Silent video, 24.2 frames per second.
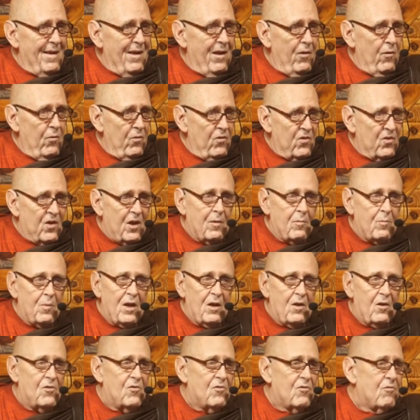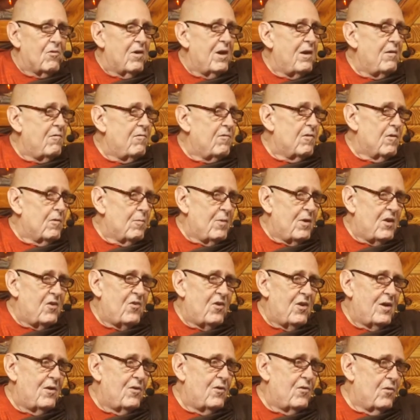He was coming straight from his
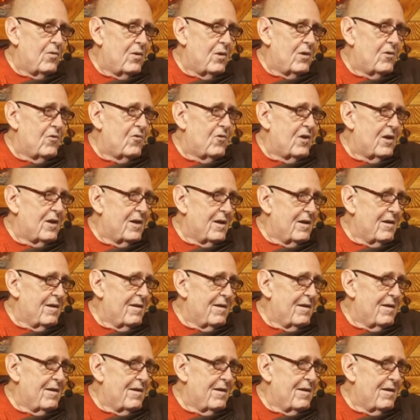intuition.